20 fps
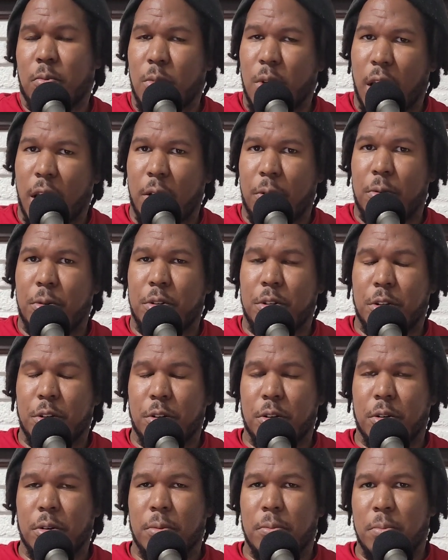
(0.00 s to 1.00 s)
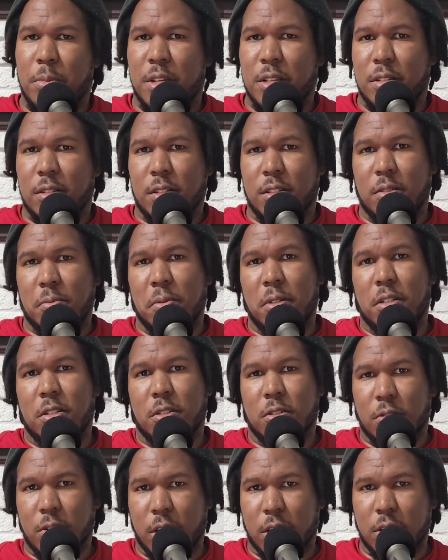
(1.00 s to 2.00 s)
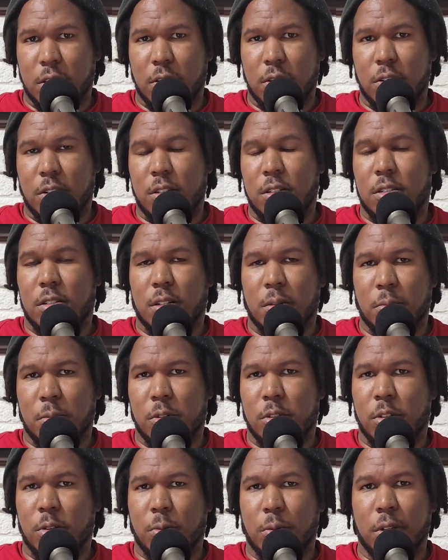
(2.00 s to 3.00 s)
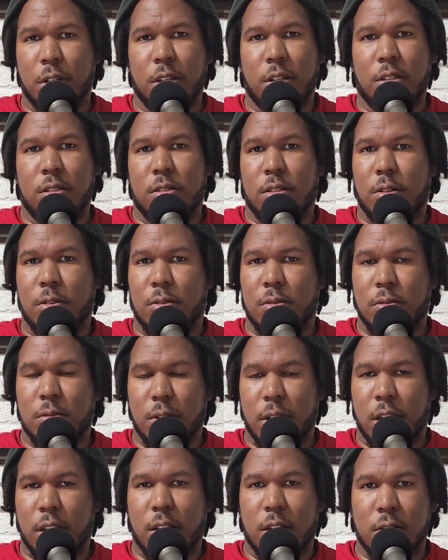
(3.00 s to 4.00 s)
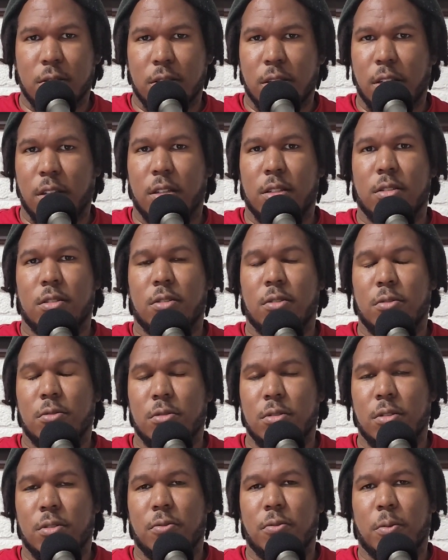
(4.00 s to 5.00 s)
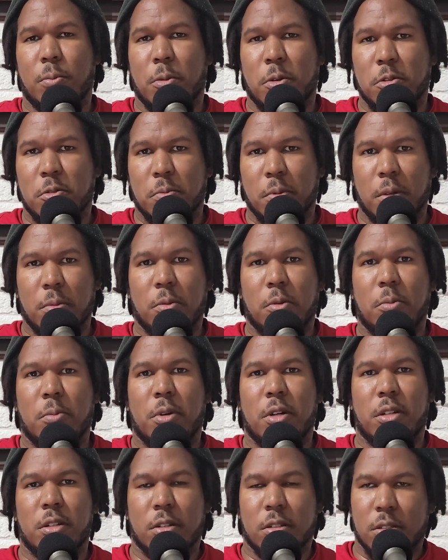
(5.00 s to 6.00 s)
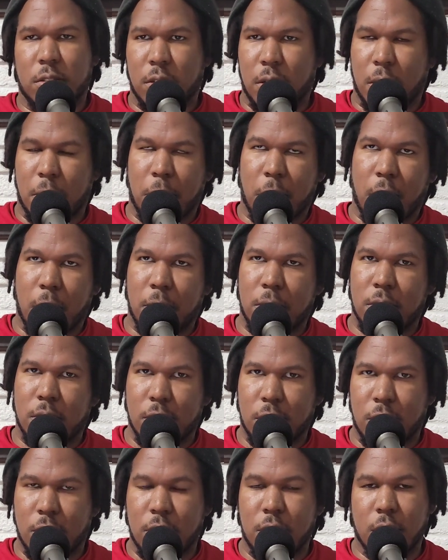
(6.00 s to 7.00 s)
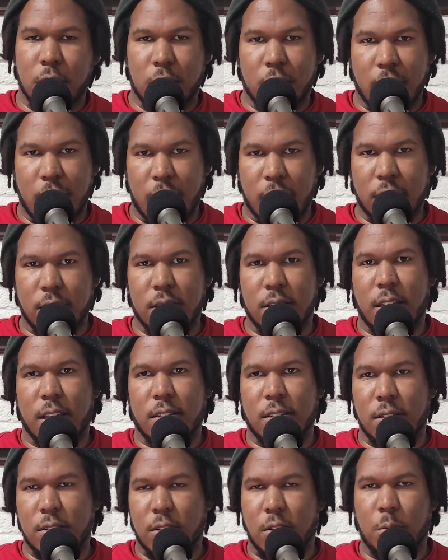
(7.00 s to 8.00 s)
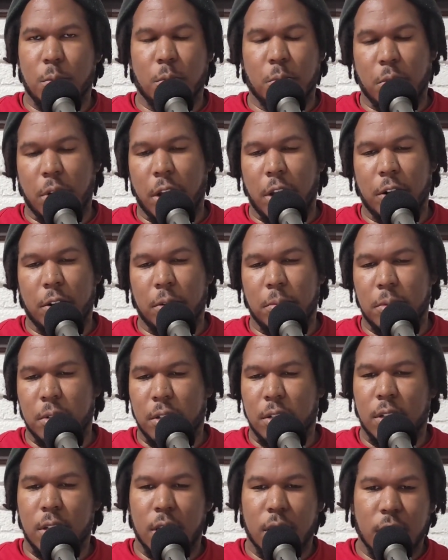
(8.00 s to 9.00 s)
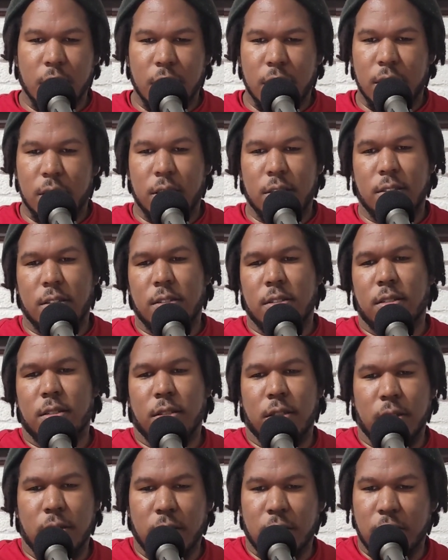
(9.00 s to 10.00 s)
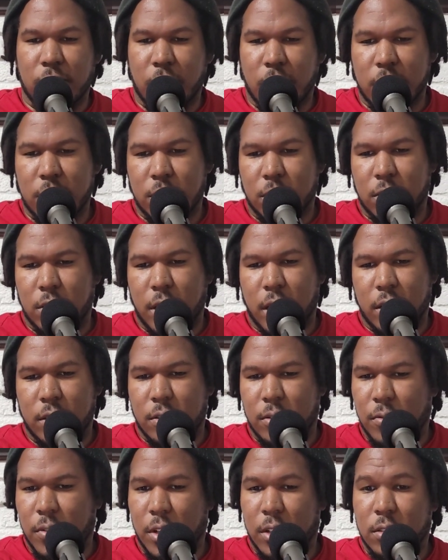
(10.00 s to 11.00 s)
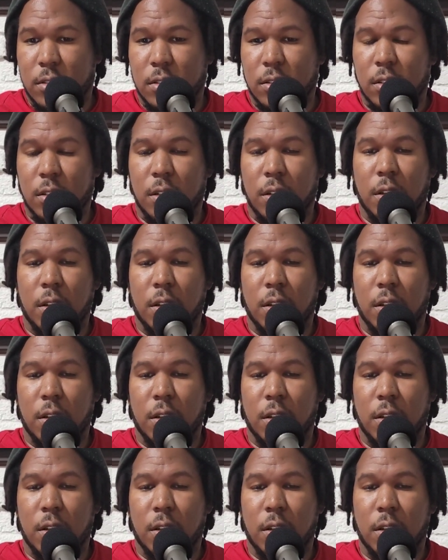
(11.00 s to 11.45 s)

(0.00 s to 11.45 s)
How will your business be structured is number 3. So LLC is usually for most people, but you're probably still going to do your taxes as a sole proprietor, but this isn't legal advice or tax advice.